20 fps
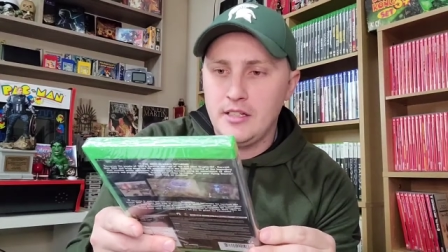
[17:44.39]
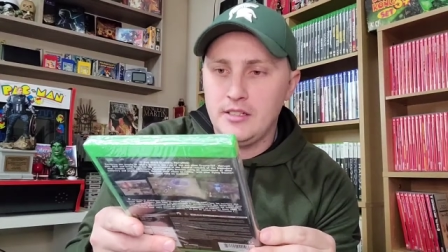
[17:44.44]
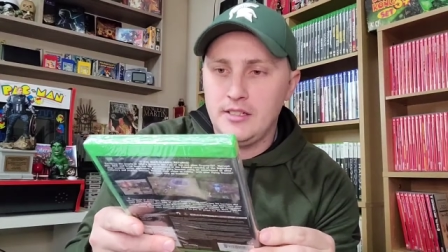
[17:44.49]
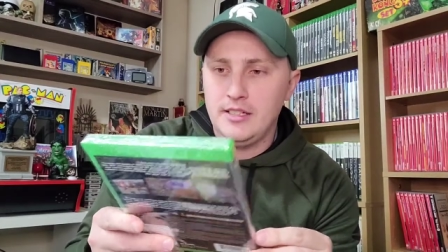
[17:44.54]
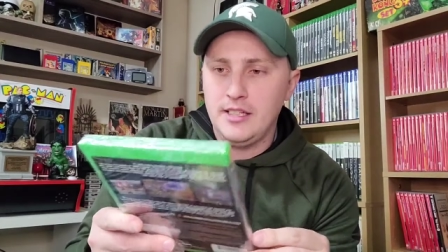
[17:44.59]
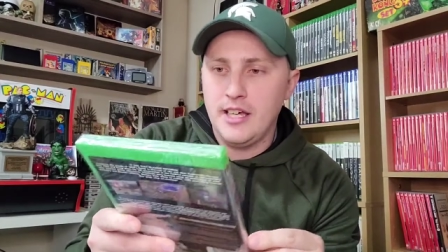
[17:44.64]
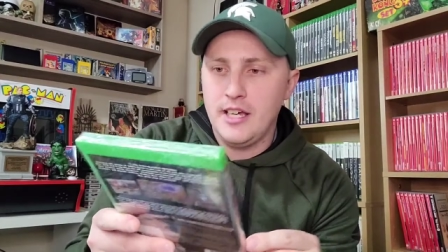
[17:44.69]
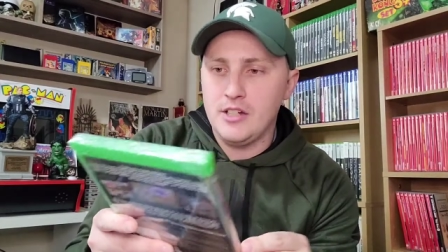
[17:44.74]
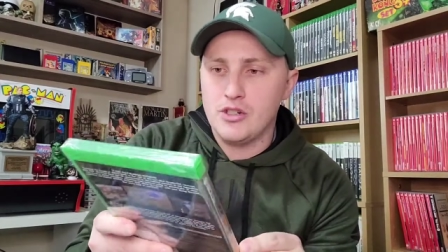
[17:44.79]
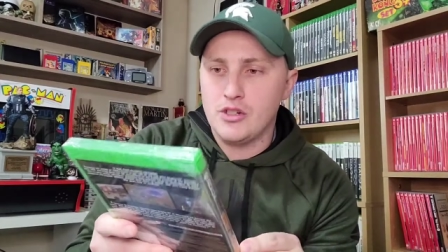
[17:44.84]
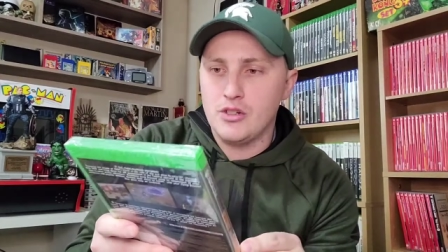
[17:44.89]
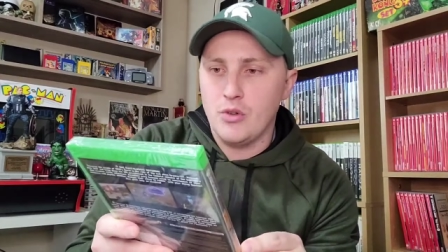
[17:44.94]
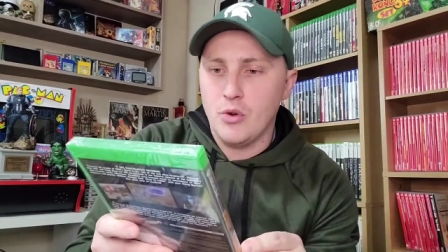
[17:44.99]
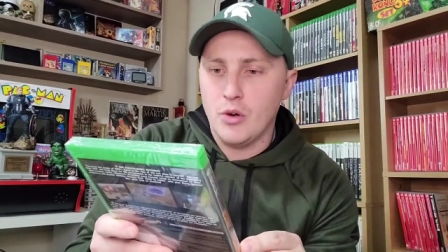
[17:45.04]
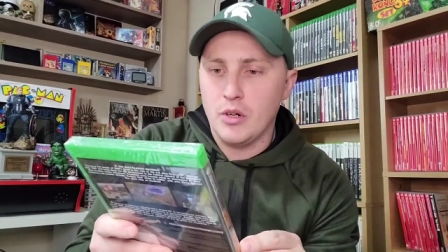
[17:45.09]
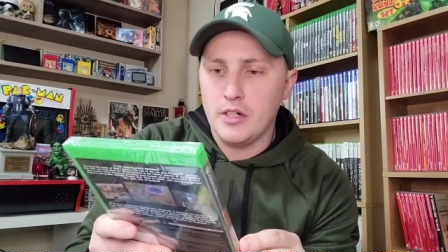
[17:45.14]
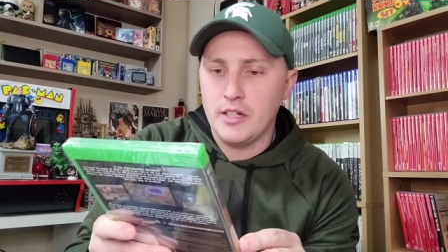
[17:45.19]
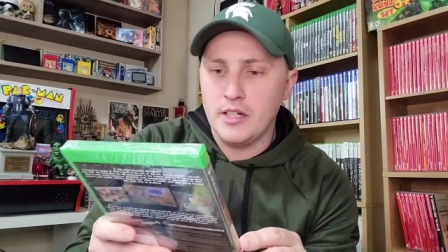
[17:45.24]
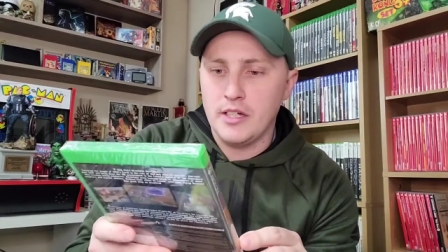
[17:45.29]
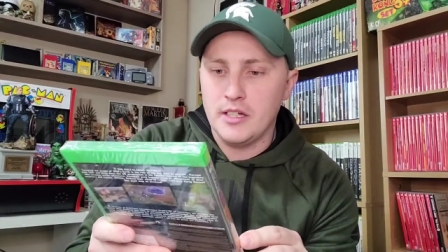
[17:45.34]
THQ
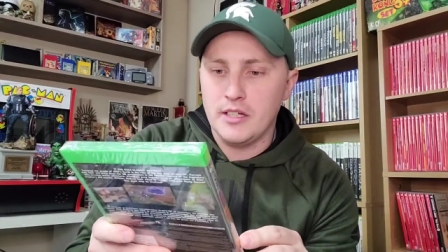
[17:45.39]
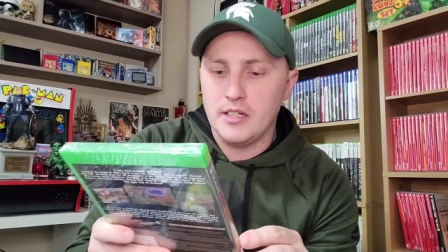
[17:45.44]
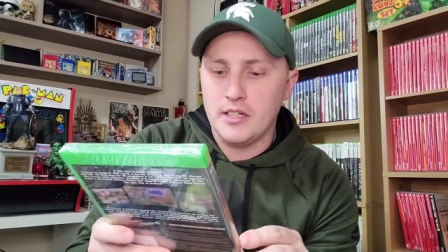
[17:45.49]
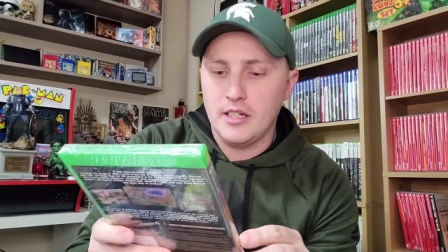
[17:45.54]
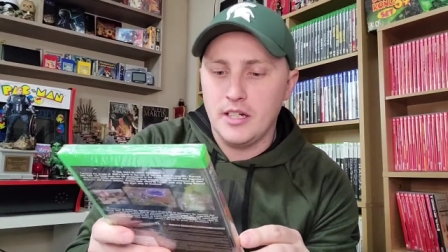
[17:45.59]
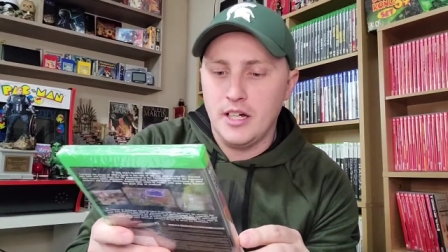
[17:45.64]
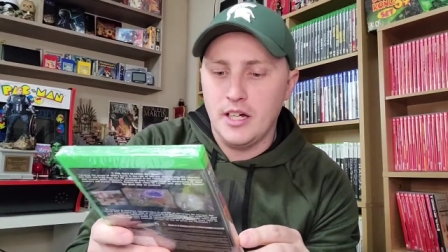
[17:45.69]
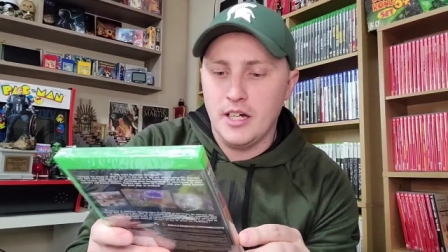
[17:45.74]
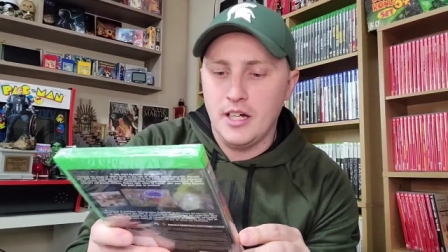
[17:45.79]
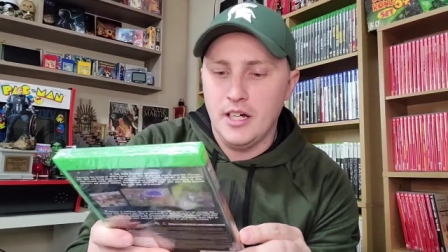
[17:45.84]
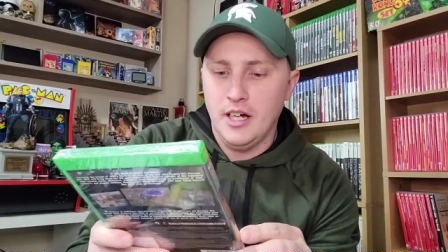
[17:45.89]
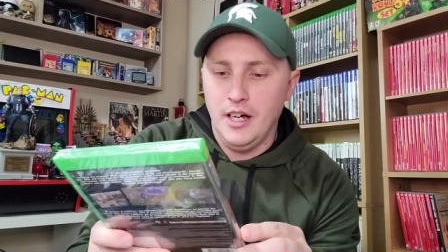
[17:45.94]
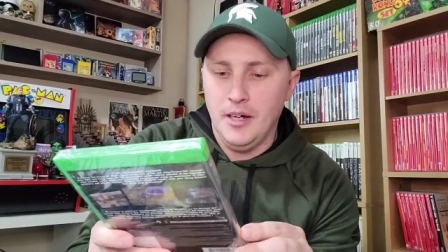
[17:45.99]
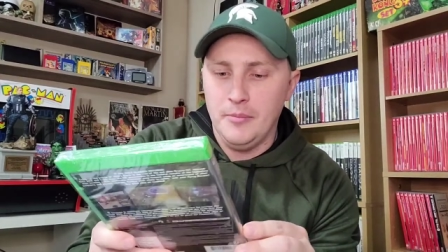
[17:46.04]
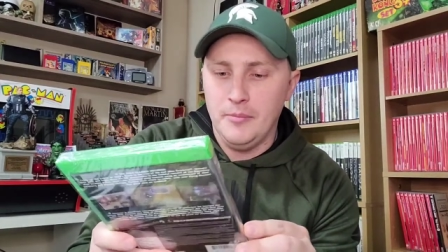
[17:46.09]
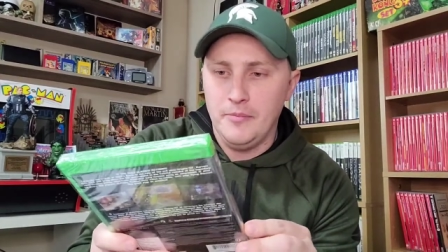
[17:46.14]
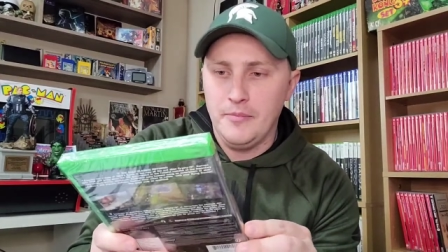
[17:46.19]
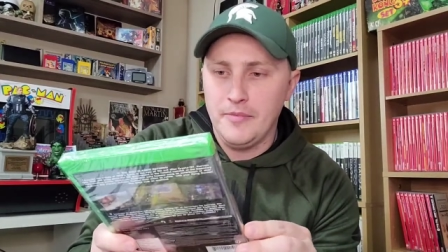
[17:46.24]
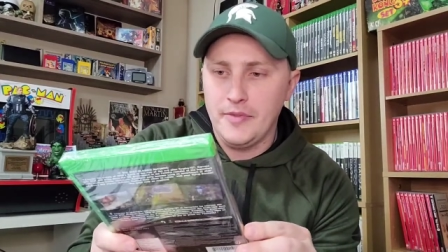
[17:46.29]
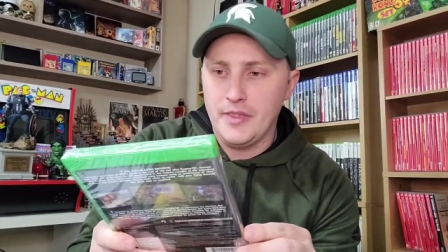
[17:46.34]
Nordic.
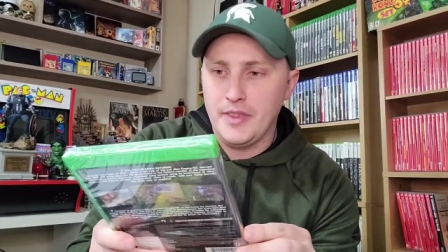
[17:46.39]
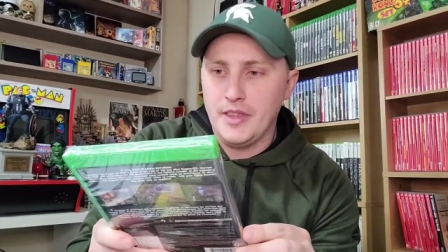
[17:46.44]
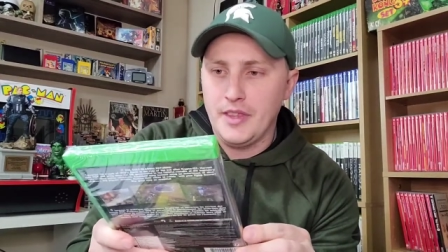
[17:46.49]
Um,